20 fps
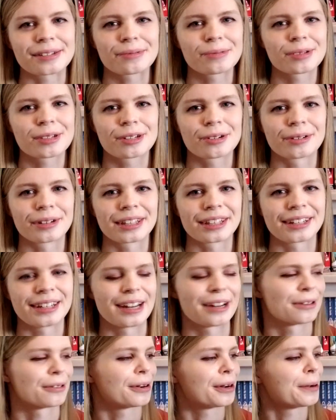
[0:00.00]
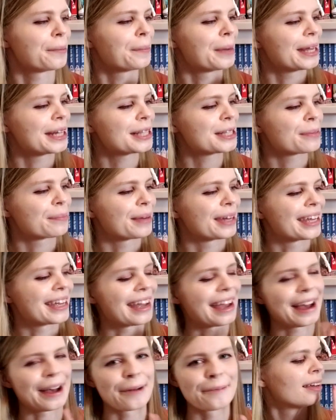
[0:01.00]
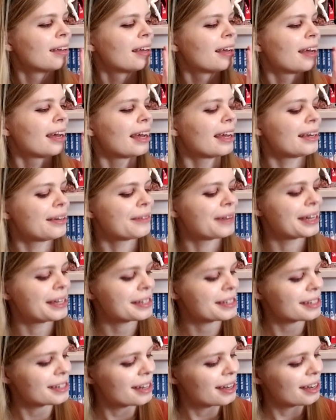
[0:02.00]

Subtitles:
store the Nendoroid bits, but yeah. Anyways,